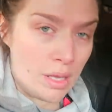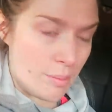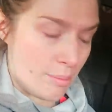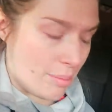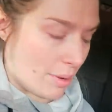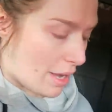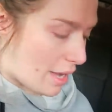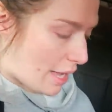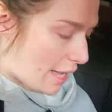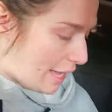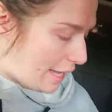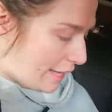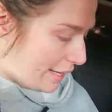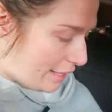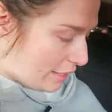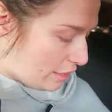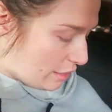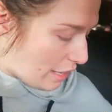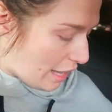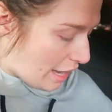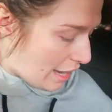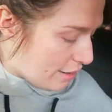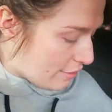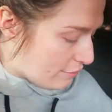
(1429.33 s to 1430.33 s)
But hey,
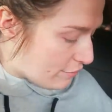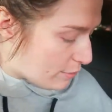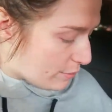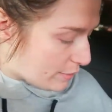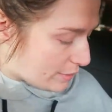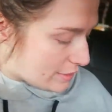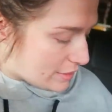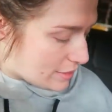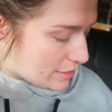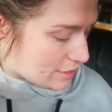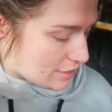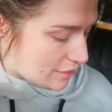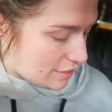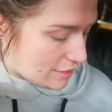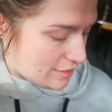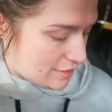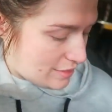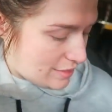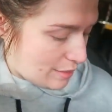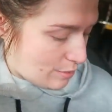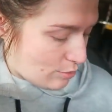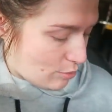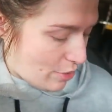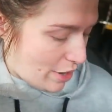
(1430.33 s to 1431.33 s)
everyone starts
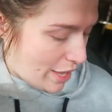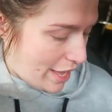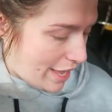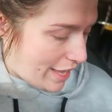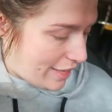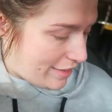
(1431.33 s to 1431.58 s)
somewhere